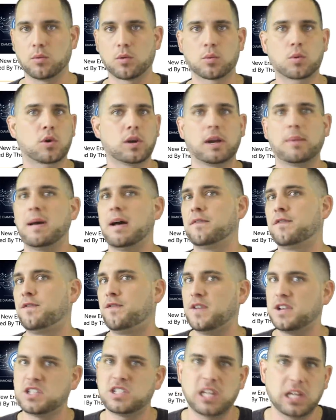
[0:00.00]
We're worrying
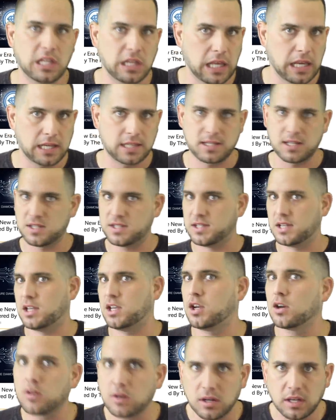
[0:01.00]
about phishing links and
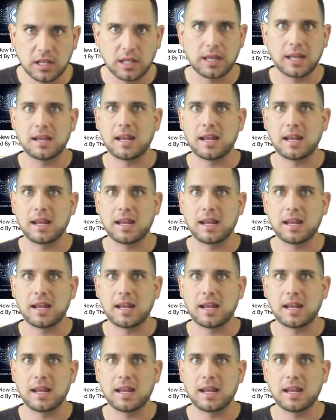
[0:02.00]
security